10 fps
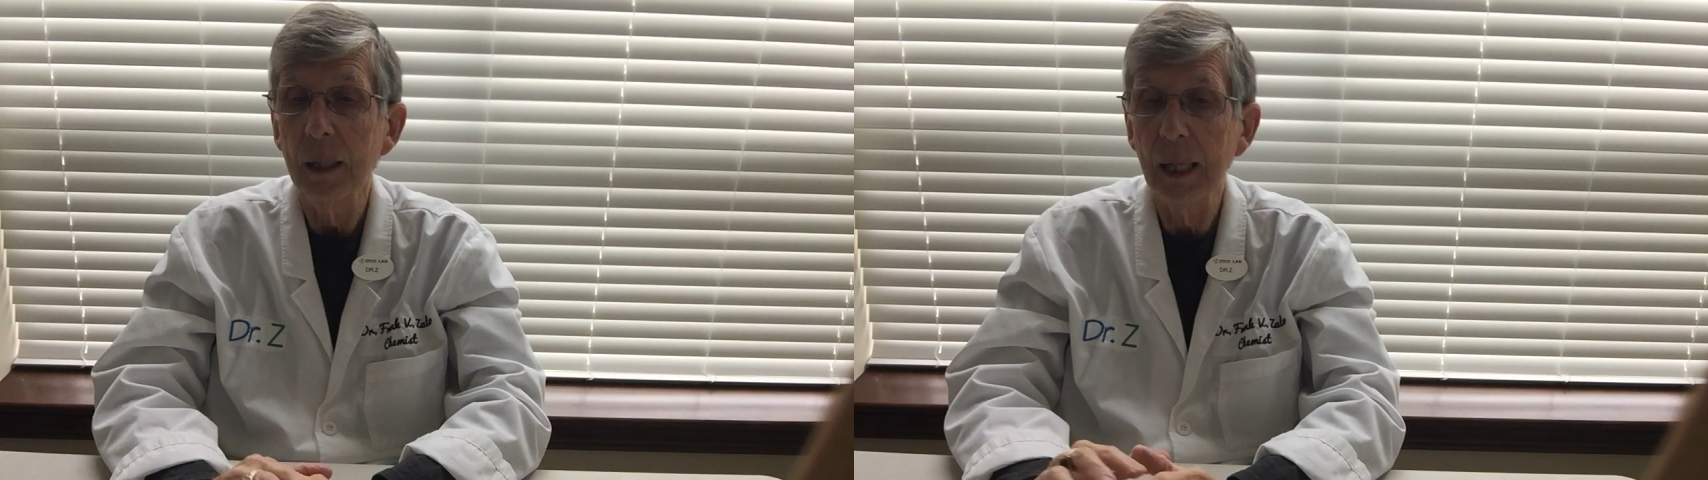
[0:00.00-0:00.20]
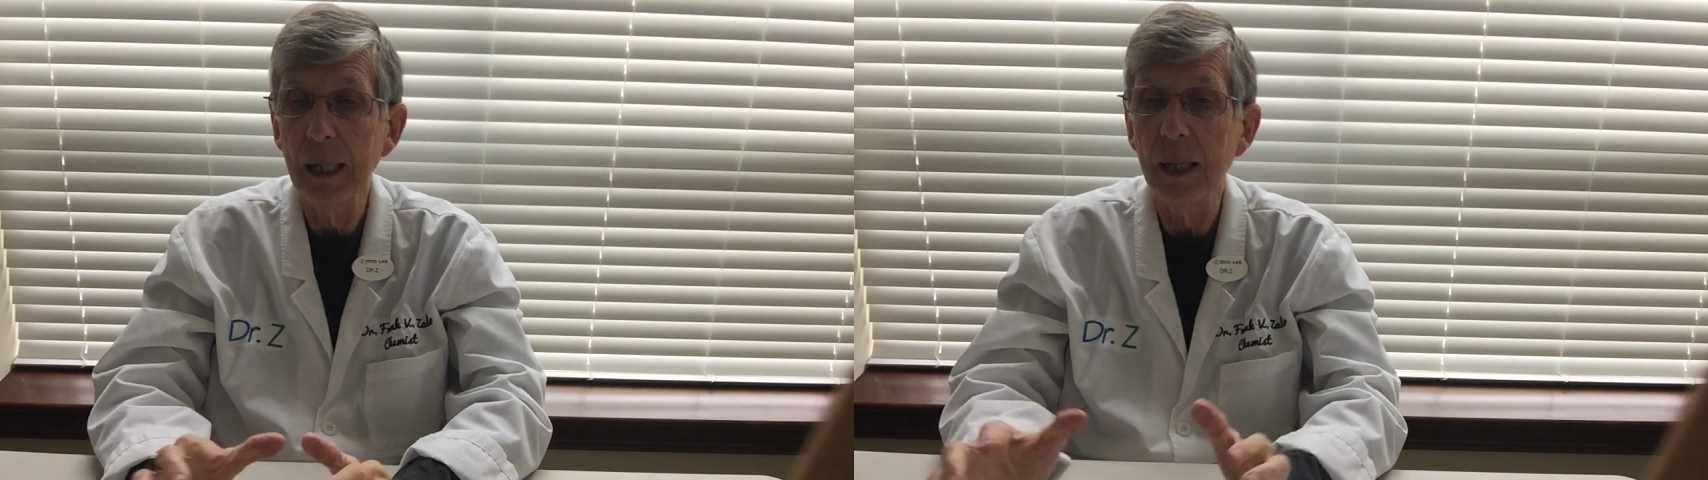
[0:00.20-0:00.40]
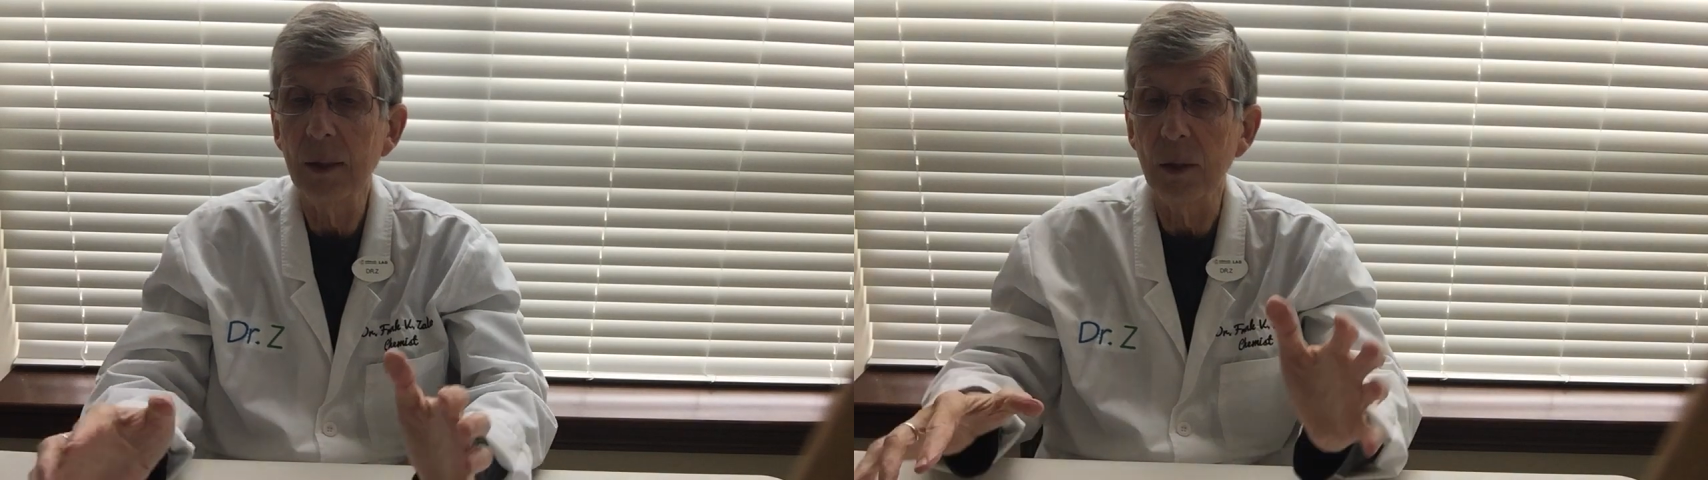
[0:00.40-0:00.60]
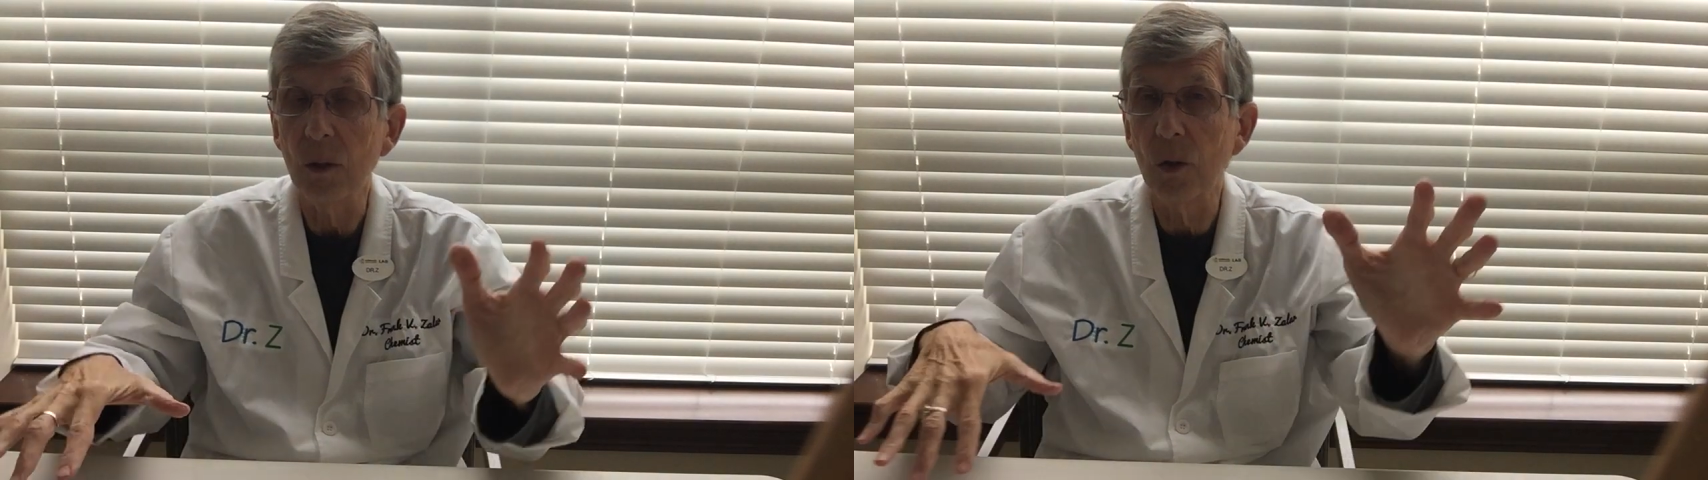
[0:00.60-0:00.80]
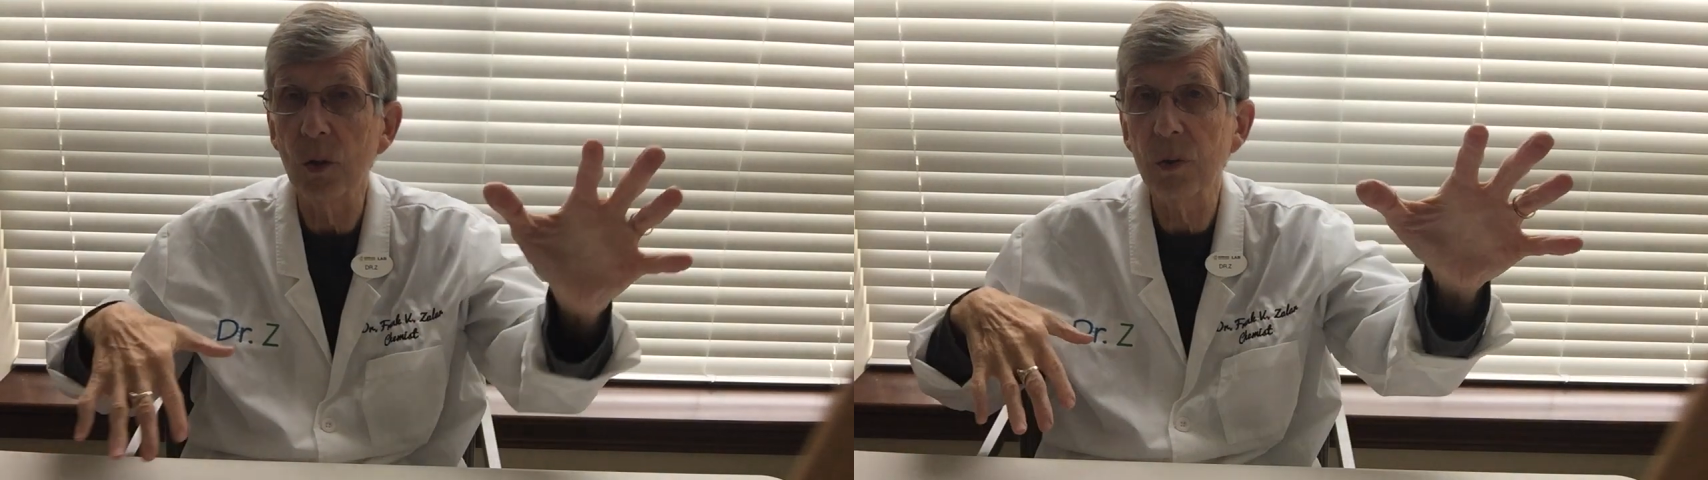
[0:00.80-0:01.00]
heating the
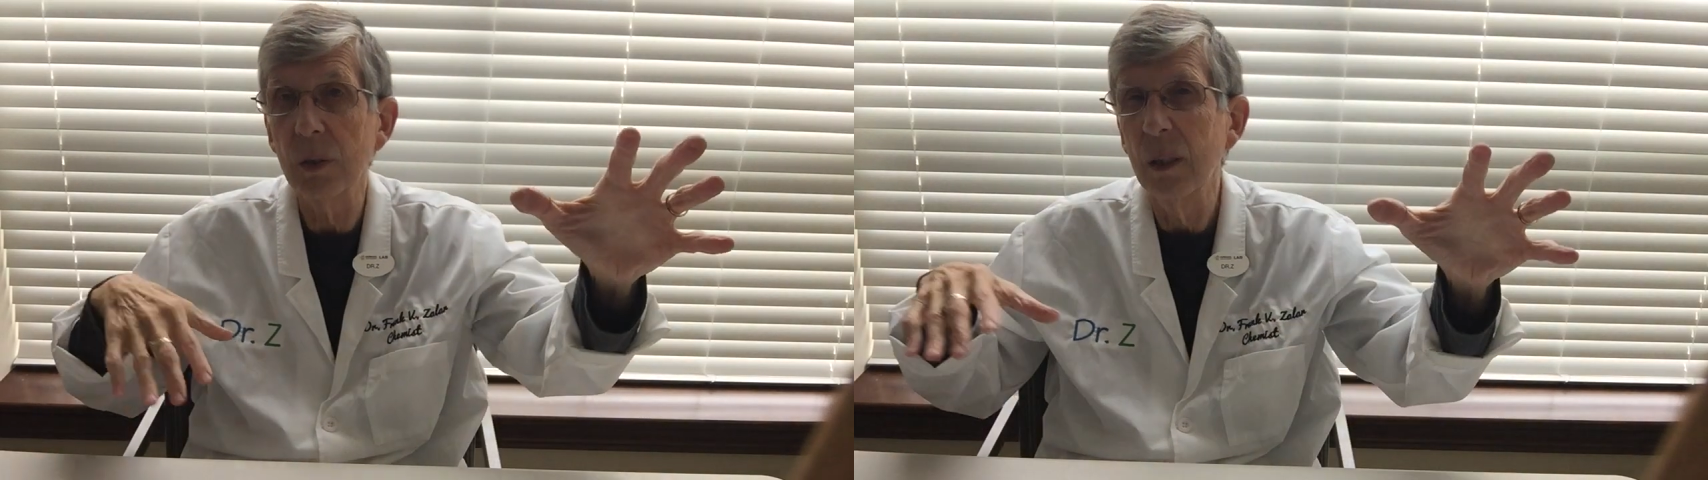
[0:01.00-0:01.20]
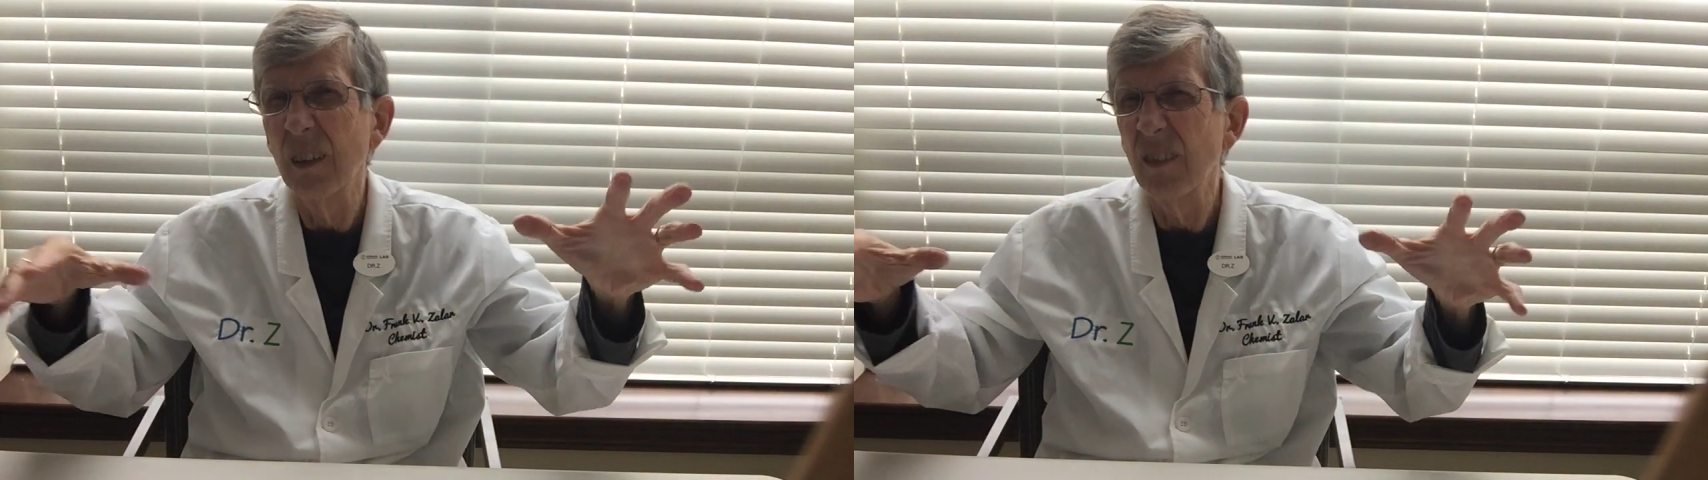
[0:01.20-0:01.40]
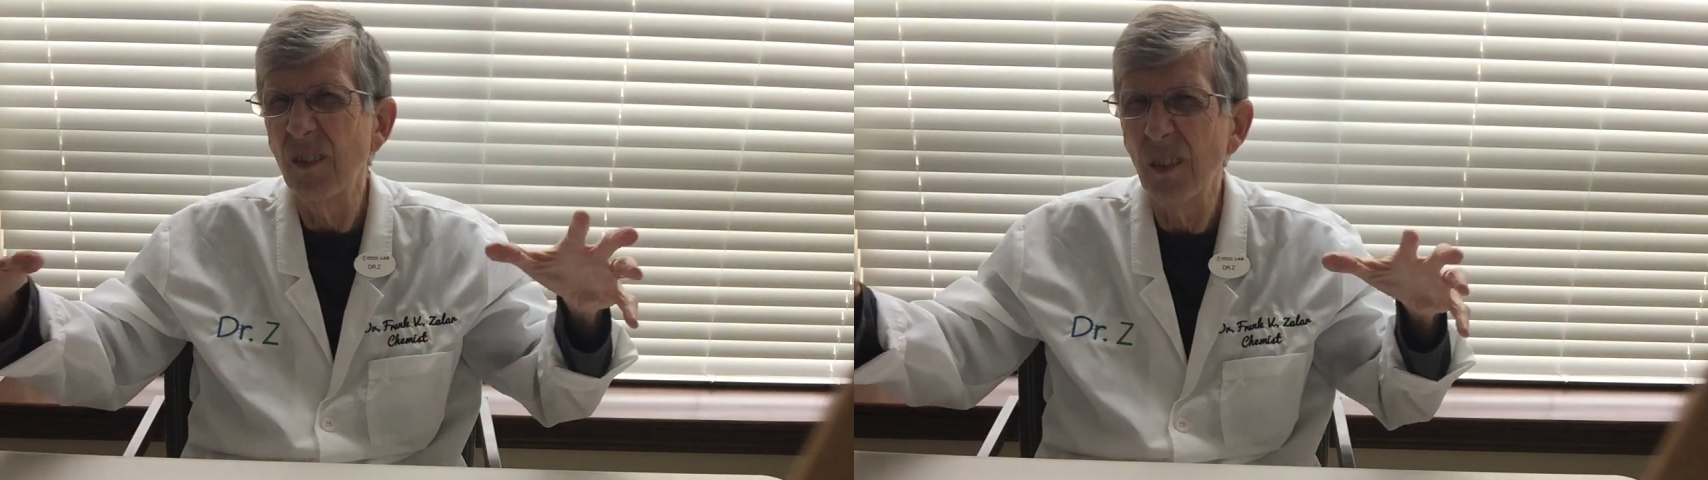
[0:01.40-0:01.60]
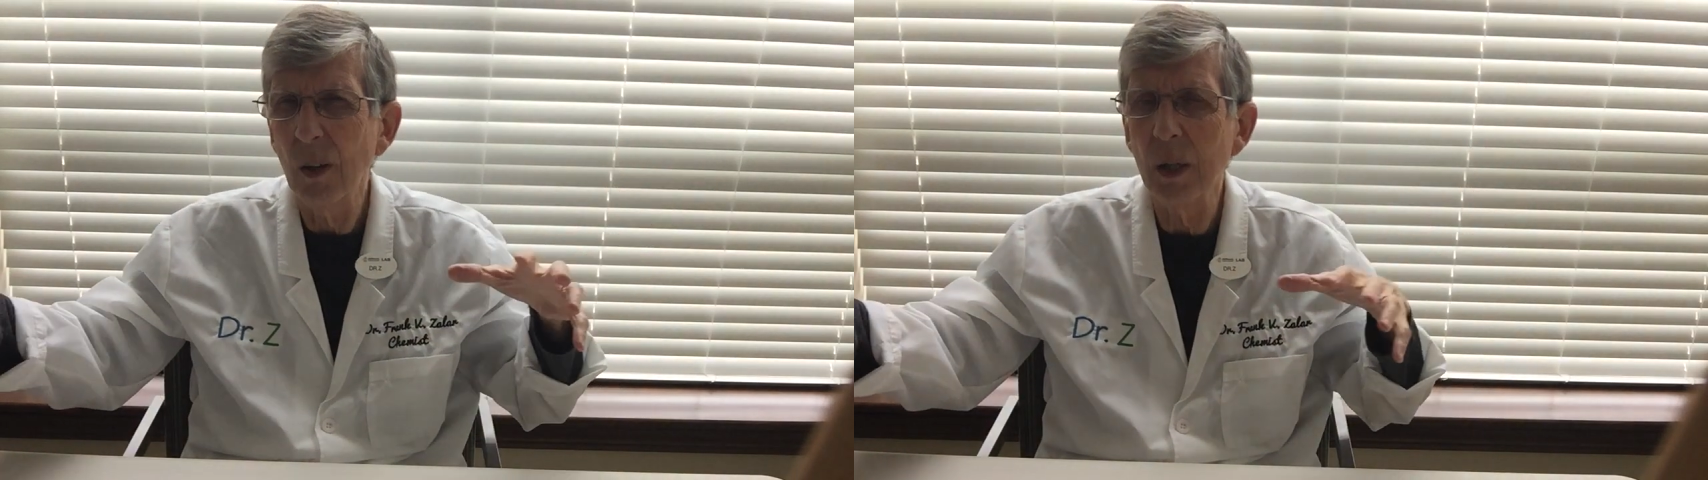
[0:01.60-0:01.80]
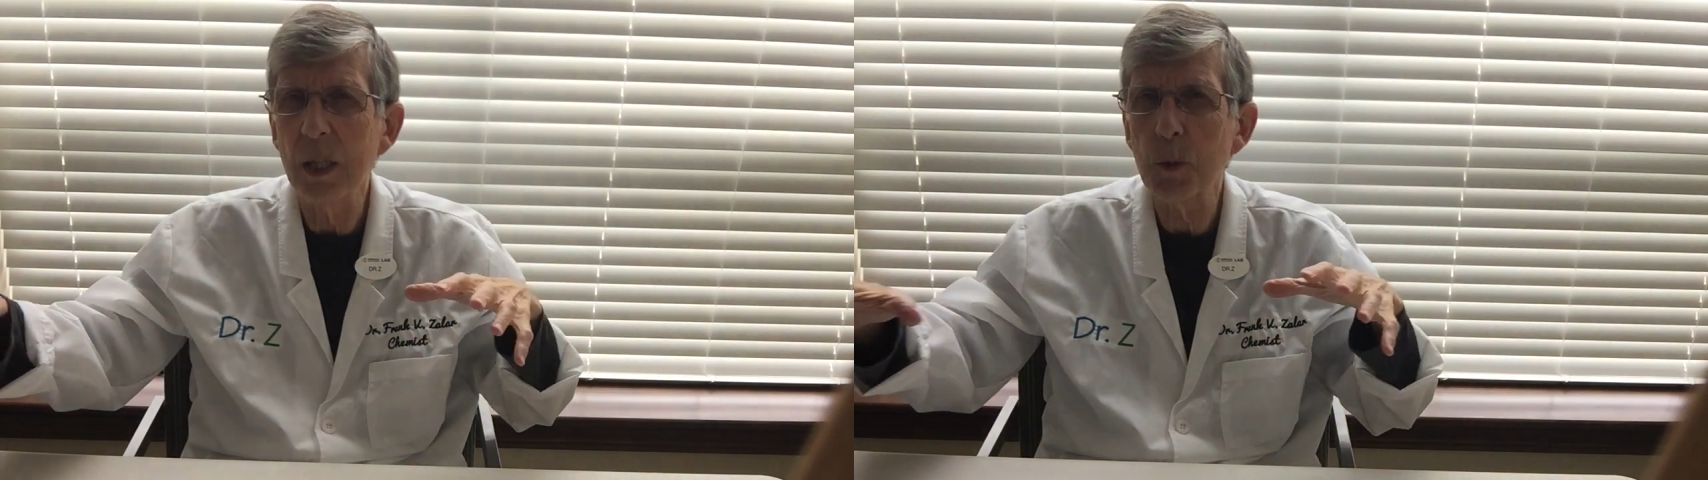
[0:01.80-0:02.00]
earth,
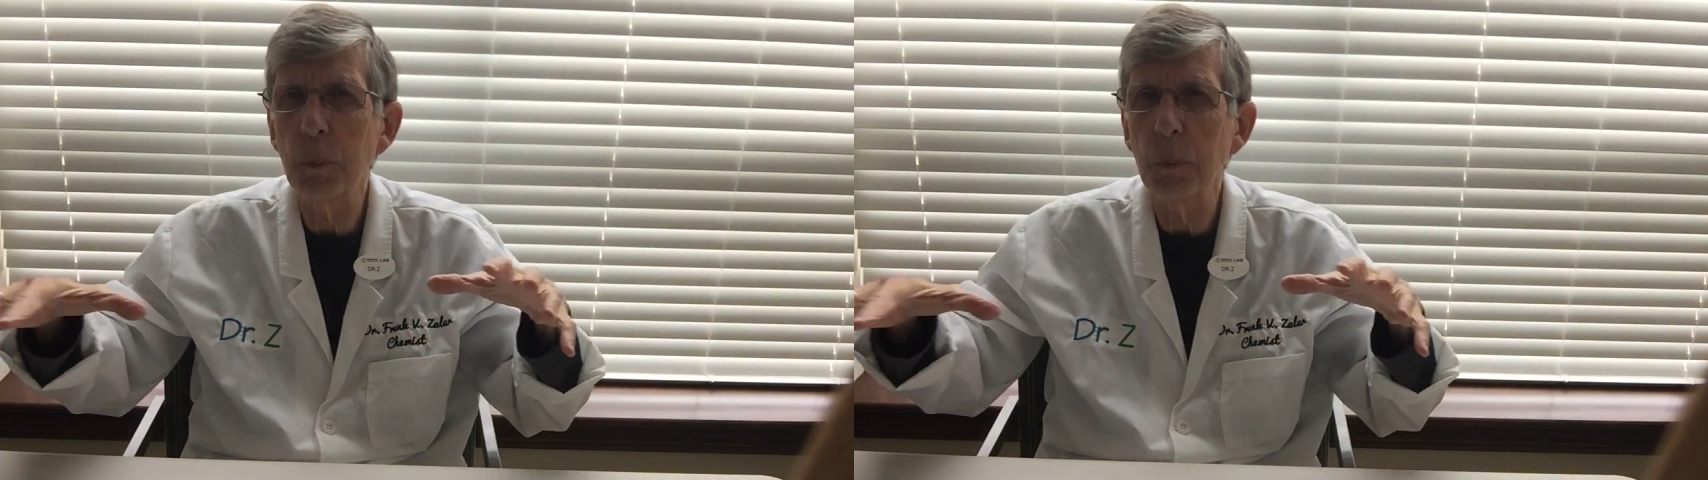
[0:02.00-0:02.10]
various